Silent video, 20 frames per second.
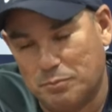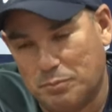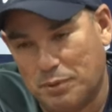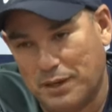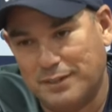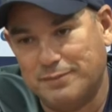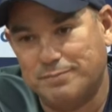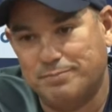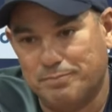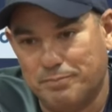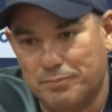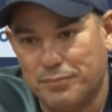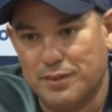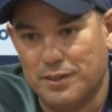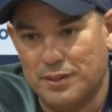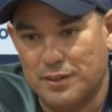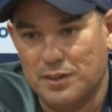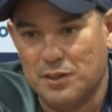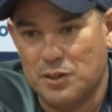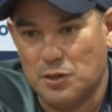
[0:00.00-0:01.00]
But
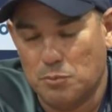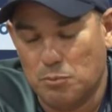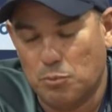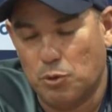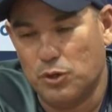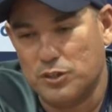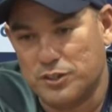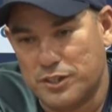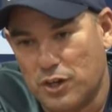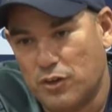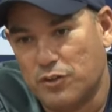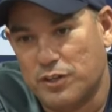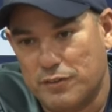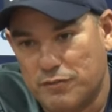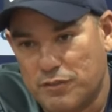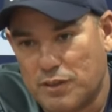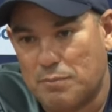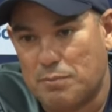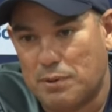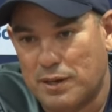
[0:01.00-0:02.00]
boys know that
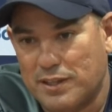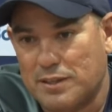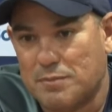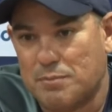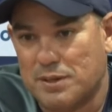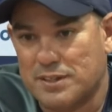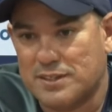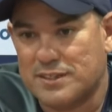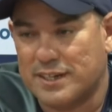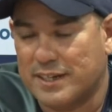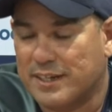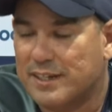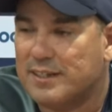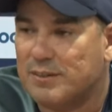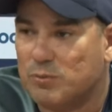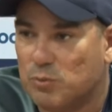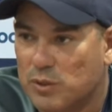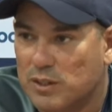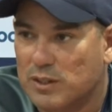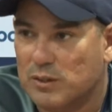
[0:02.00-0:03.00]
if they play their best cricket,
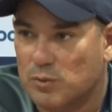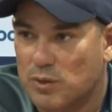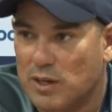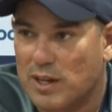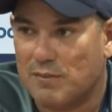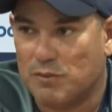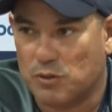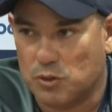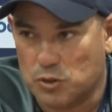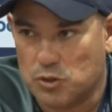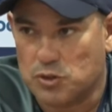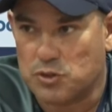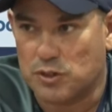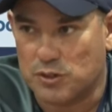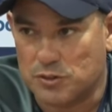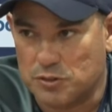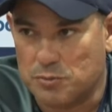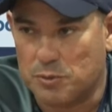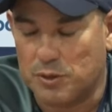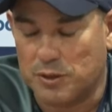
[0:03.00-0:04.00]
we'll, we'll have a good
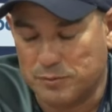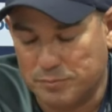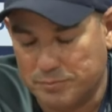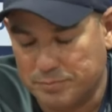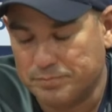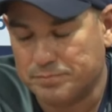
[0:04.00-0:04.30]
chance tomorrow.